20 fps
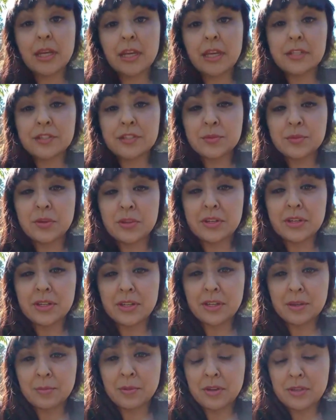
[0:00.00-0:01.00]
just wanted to
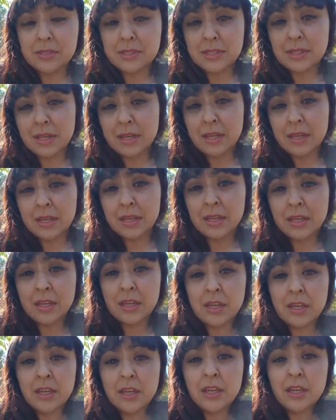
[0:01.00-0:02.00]
come on today
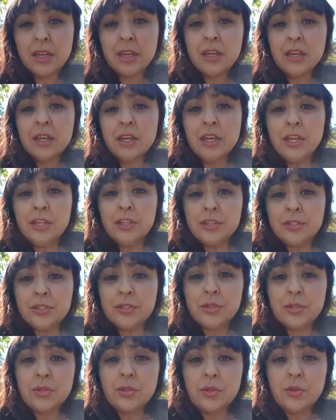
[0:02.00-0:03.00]

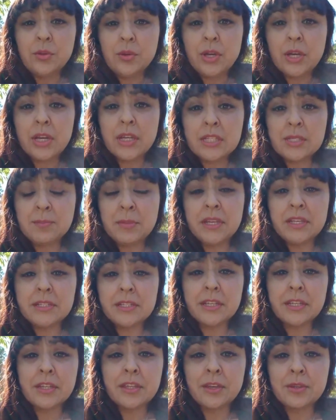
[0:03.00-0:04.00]
to speak
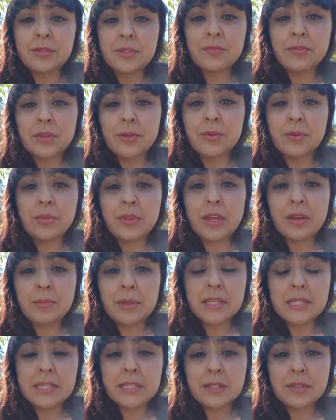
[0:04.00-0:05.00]
to those of you that
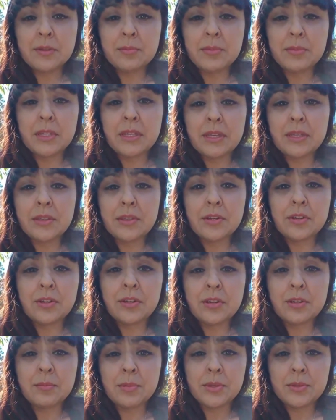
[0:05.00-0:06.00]
may still be in
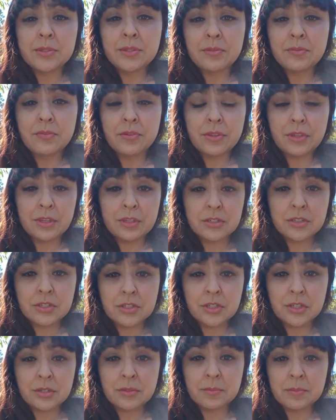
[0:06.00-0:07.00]
your abusive
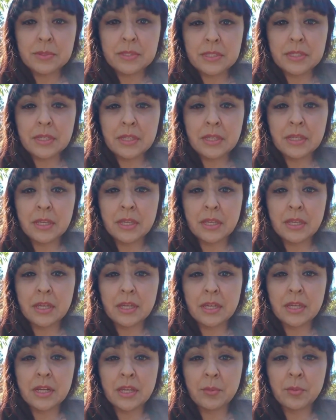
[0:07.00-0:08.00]
relationships.
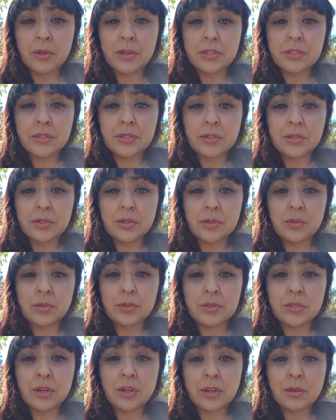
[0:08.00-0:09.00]
And I wanted to
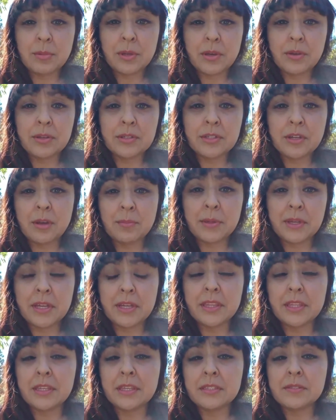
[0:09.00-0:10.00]
talk about a topic I
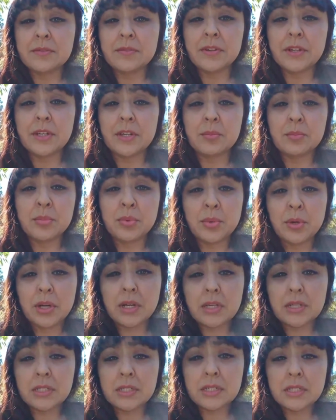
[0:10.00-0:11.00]
think is very
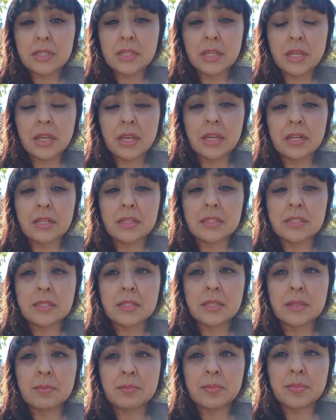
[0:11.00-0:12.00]
important, and
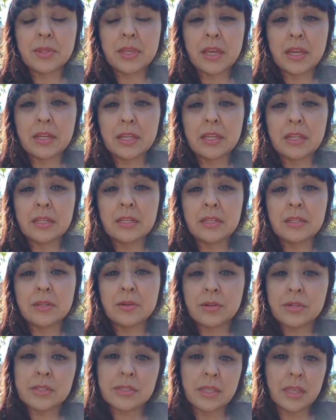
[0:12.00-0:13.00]
it's planning
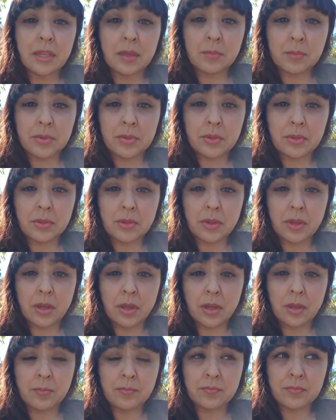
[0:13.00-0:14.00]
your escape.
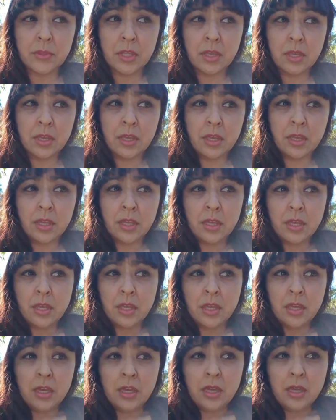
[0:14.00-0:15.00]

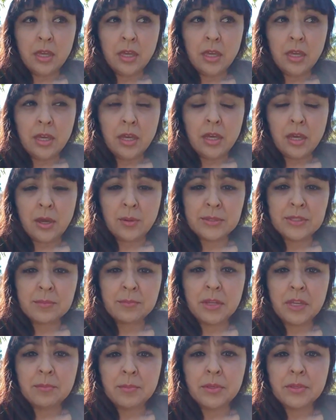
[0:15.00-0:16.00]
I was in
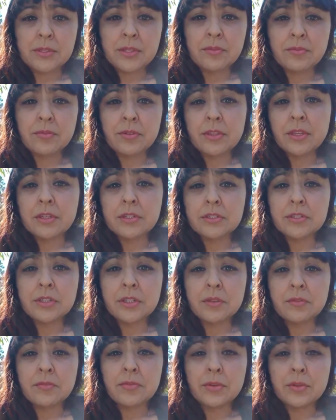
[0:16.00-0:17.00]
my abusive
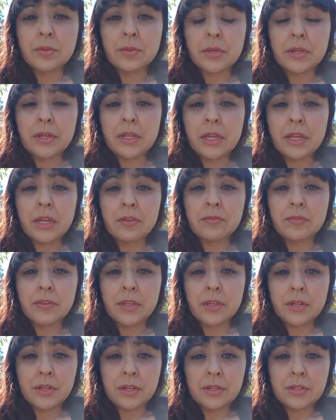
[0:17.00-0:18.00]
relationship for 3.5
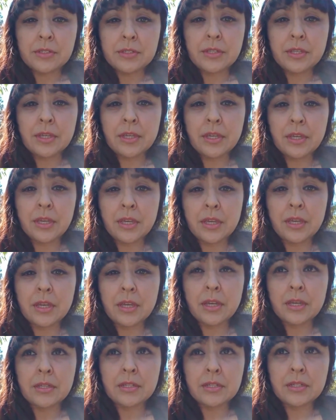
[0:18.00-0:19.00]
years,
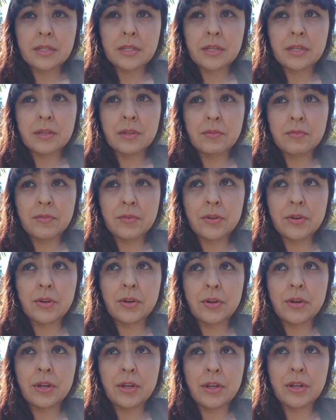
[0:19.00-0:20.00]
and
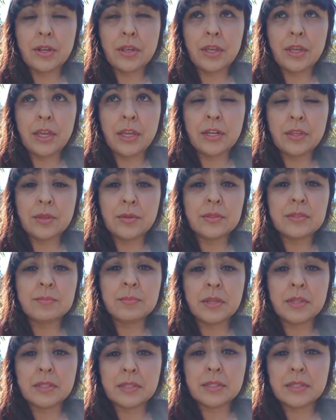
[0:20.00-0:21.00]
for 8 of those
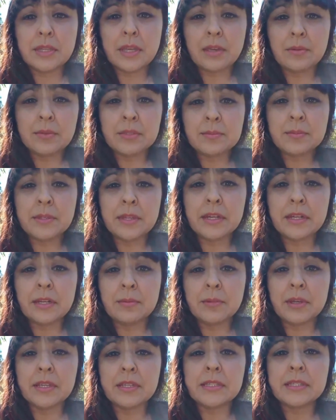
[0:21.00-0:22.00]
months I was planning
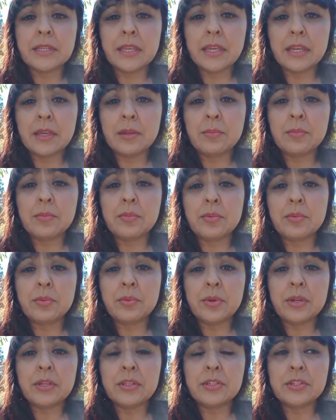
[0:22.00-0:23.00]
my escape,
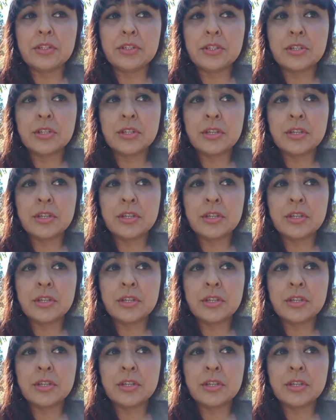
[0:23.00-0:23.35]
which